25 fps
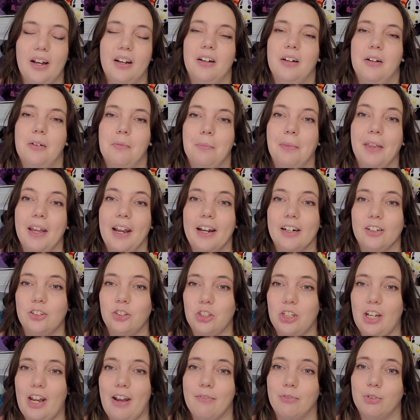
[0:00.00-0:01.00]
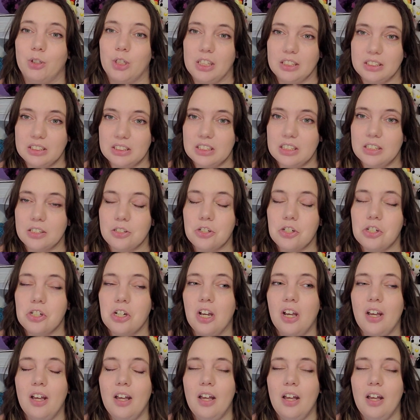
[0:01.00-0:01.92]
They actually have cross-stitch